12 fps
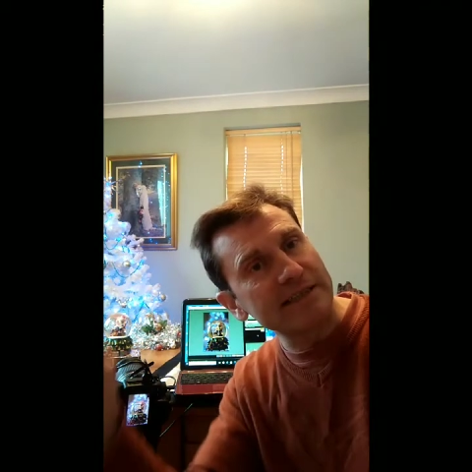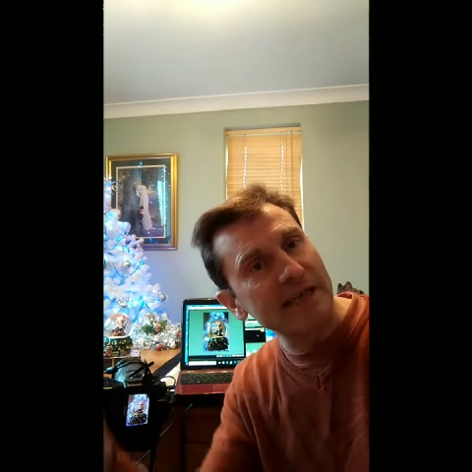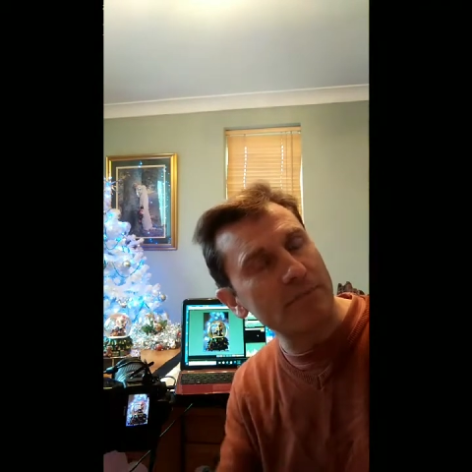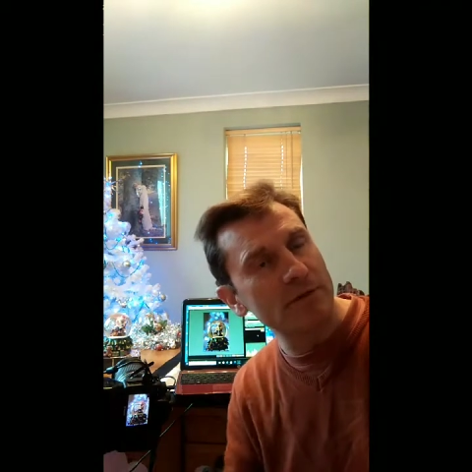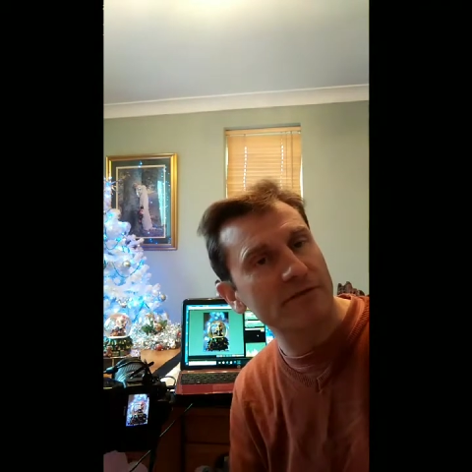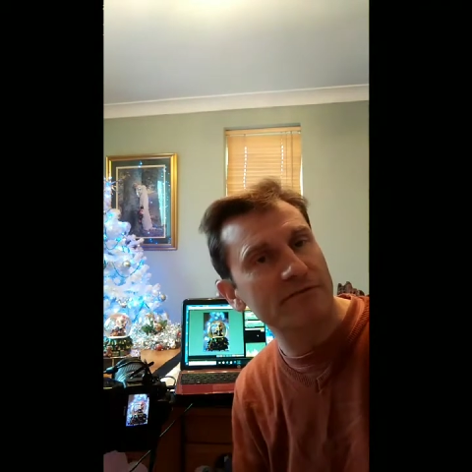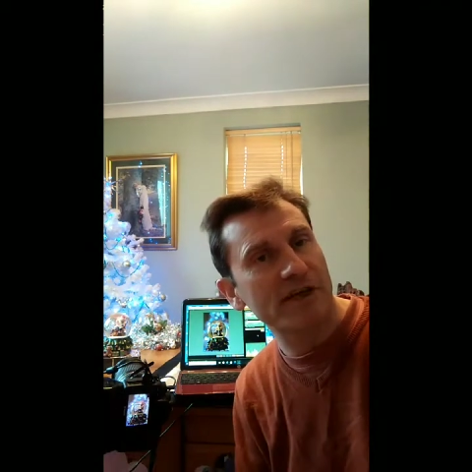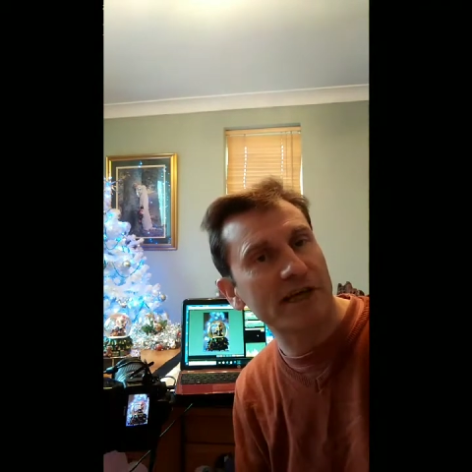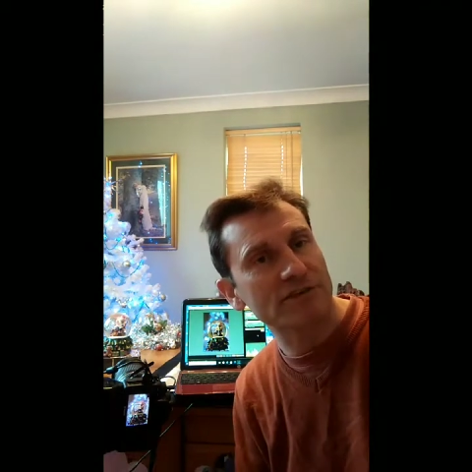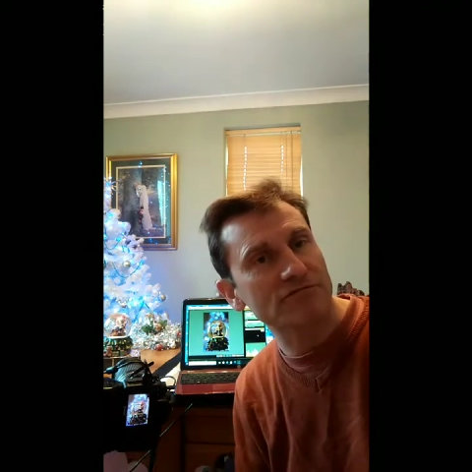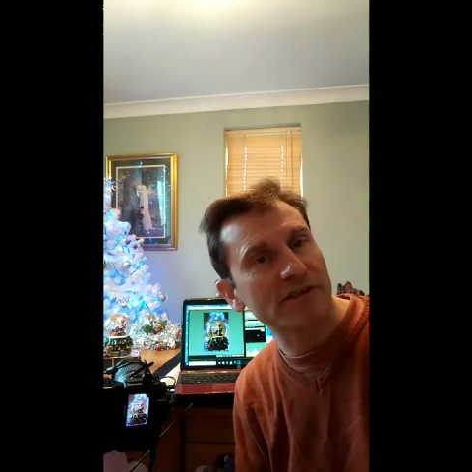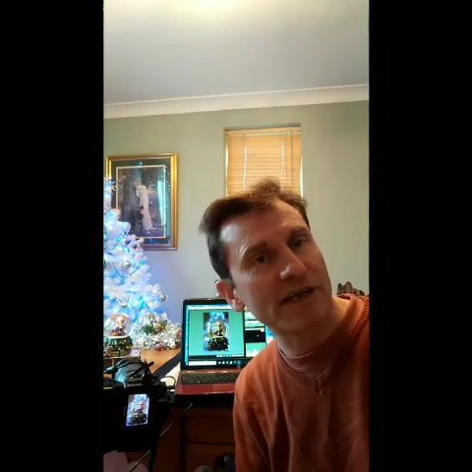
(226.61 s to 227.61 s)
dapple
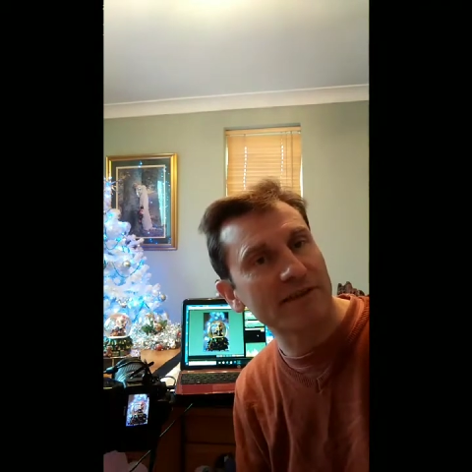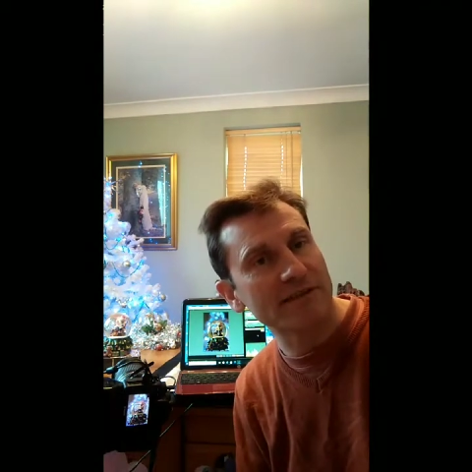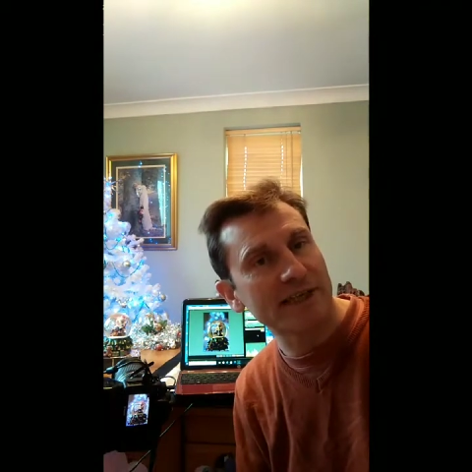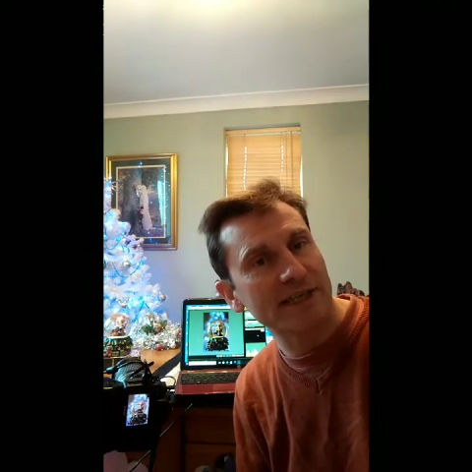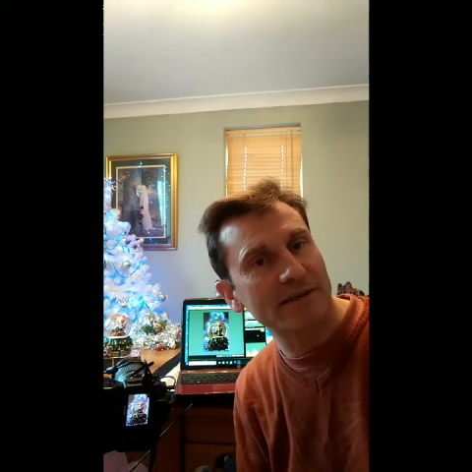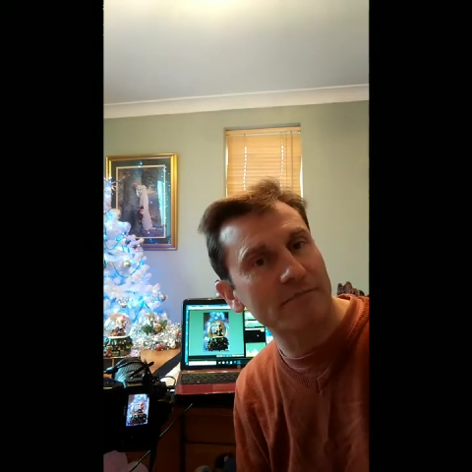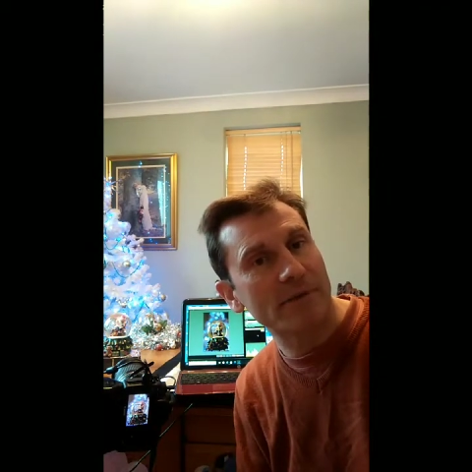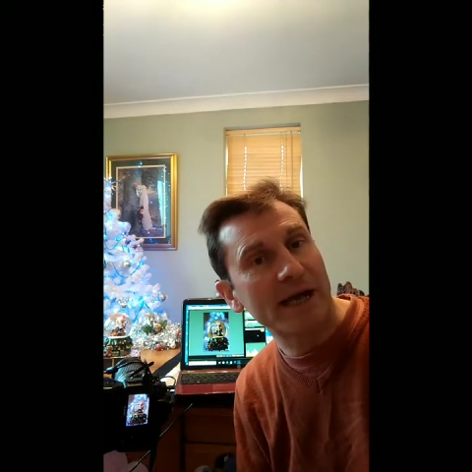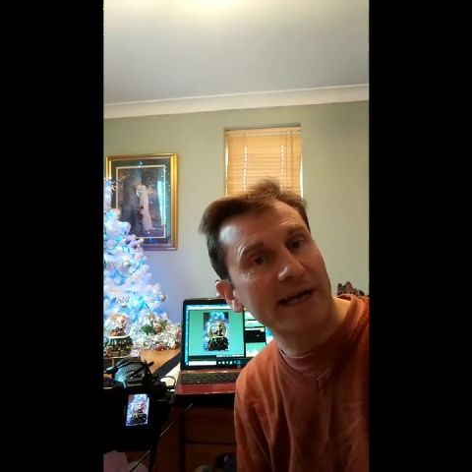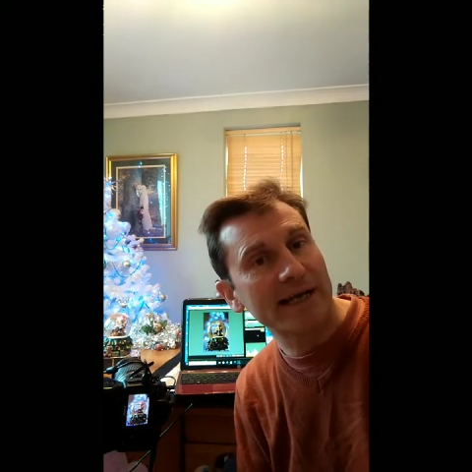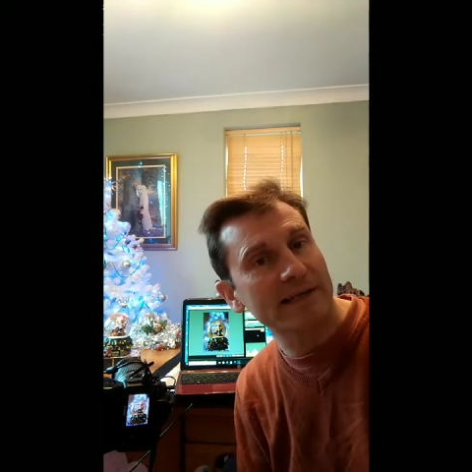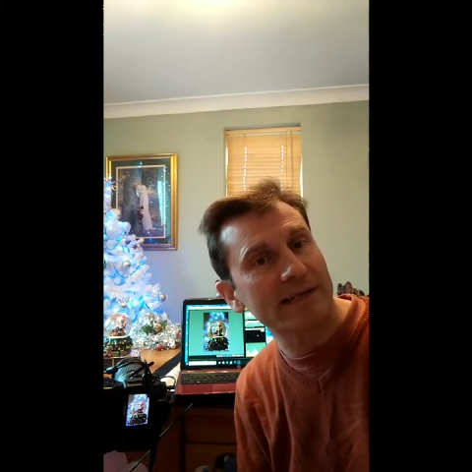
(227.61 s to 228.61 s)
effect round the
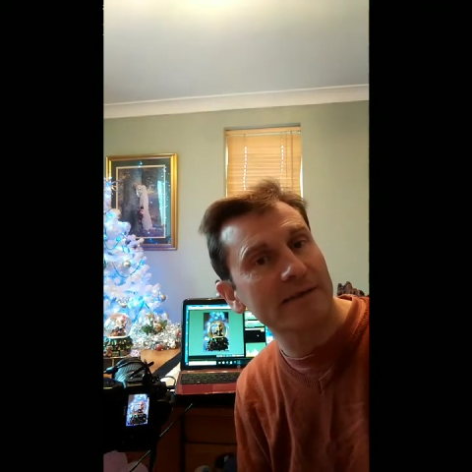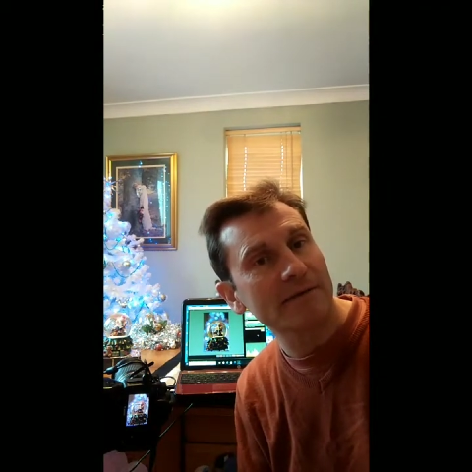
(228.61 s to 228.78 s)
back,